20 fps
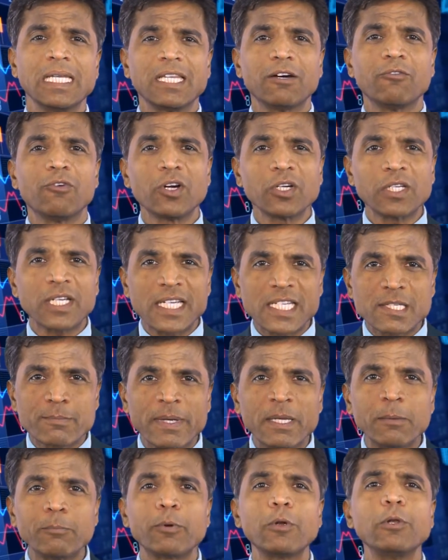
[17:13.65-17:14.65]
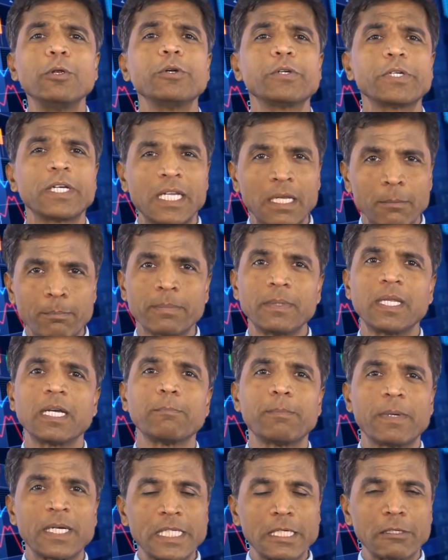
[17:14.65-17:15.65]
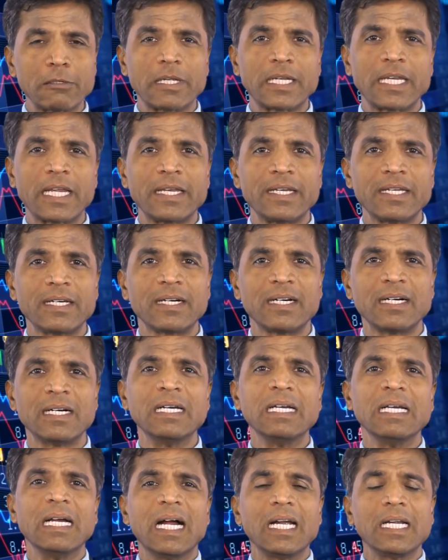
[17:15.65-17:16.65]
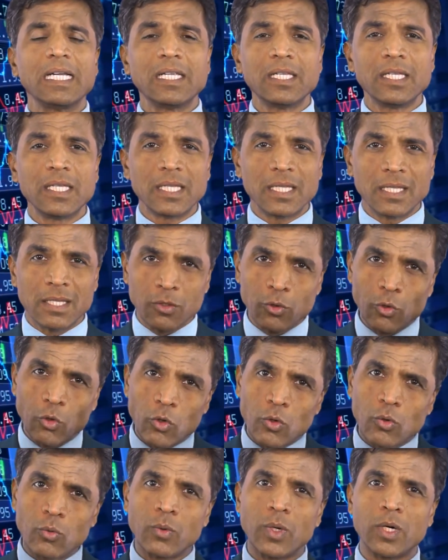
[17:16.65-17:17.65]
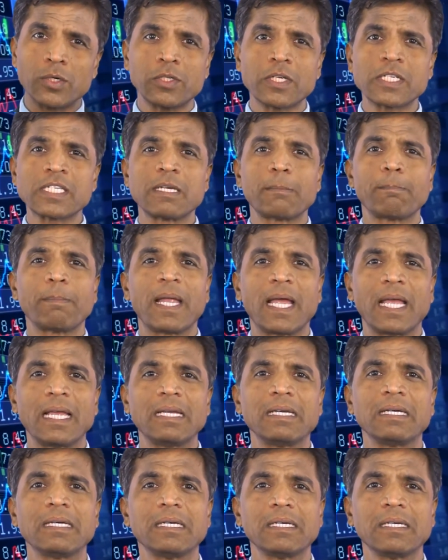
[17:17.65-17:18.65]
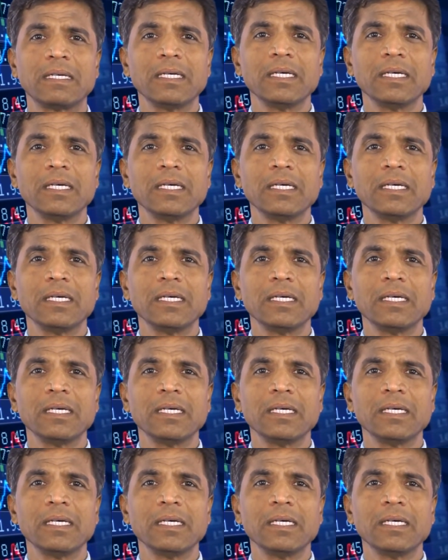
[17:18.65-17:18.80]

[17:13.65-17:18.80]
the water has been polluted in that particular area, and no water supply,